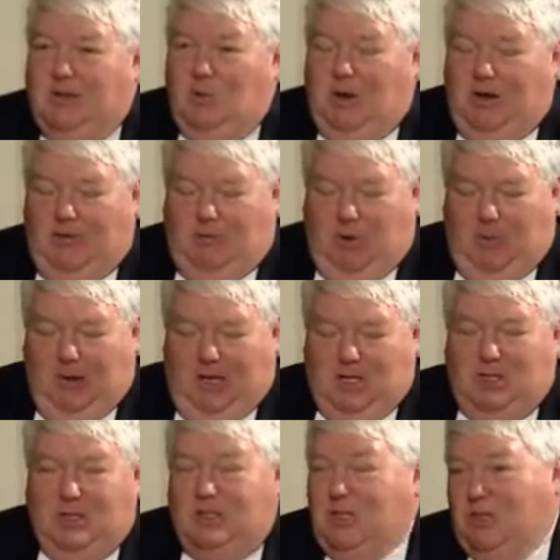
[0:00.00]
whatever
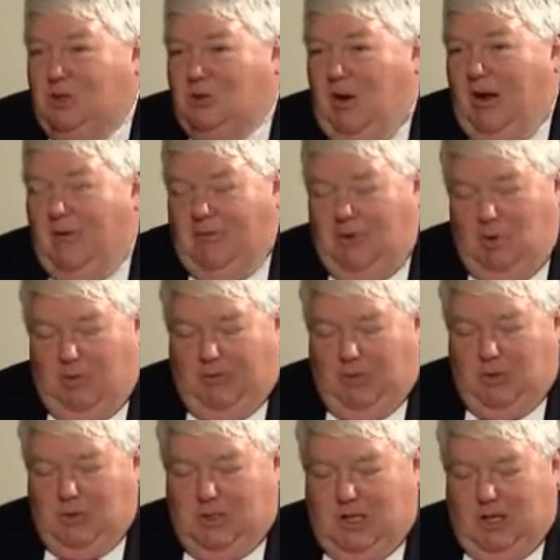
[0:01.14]
formulation. Let's just try a few of
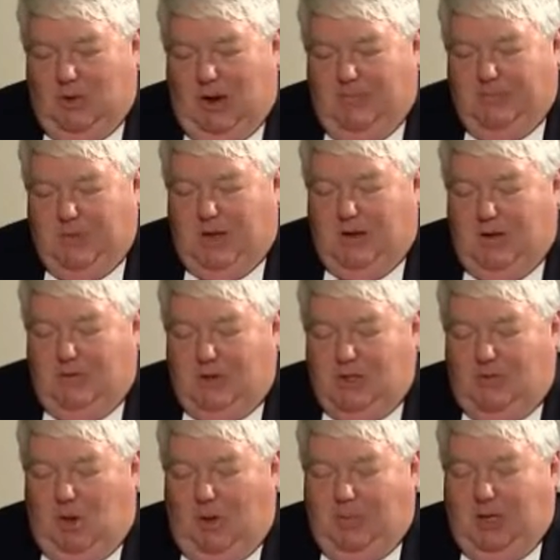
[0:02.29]
those now. First
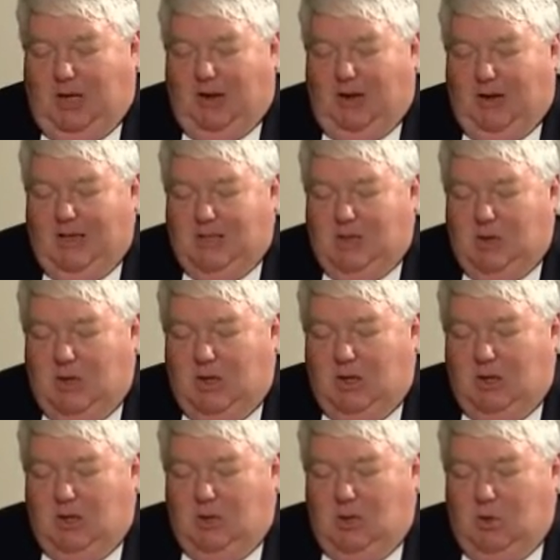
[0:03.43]
of all, a particular issue.
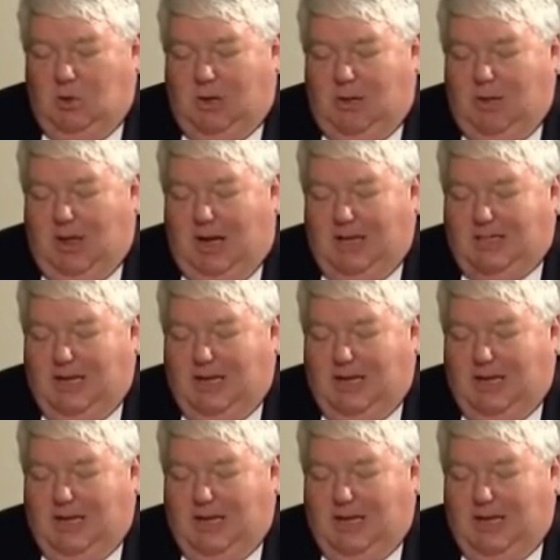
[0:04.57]
Do you agree with Alex